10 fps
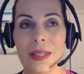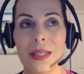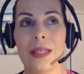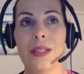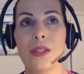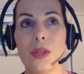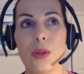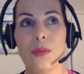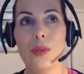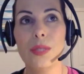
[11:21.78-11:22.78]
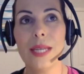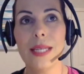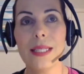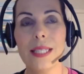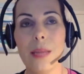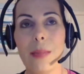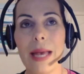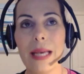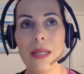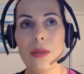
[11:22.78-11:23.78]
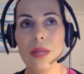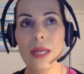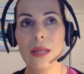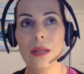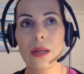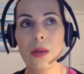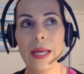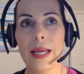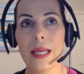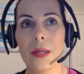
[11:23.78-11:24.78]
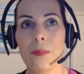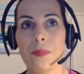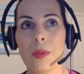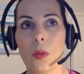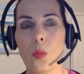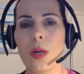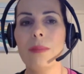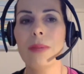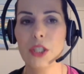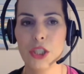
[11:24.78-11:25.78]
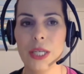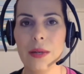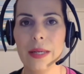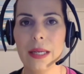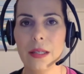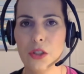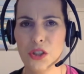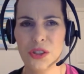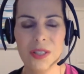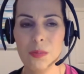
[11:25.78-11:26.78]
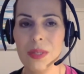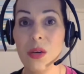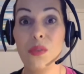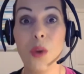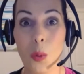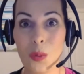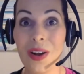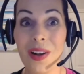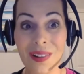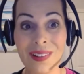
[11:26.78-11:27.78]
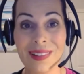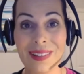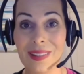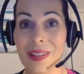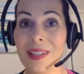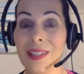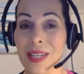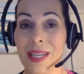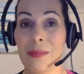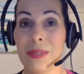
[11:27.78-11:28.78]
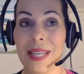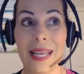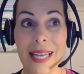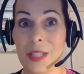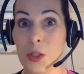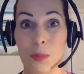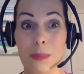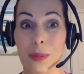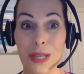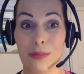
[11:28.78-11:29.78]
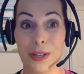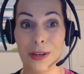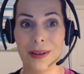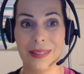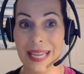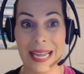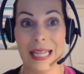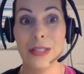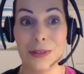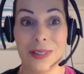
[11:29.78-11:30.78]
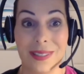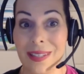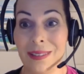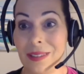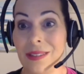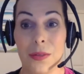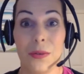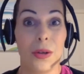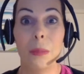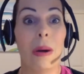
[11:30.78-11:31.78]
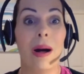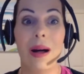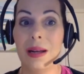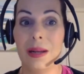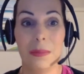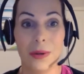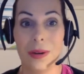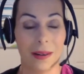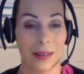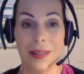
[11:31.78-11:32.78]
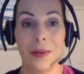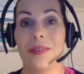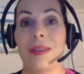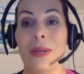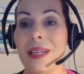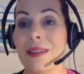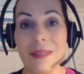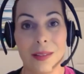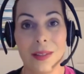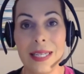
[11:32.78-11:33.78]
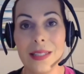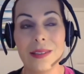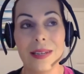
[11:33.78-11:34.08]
So if you take a step back and you think, okay, what am I sharing? Should this be a phone call? A lot of times that catches people off guard. They answer because it's either their mom or someone else, so they'll answer it.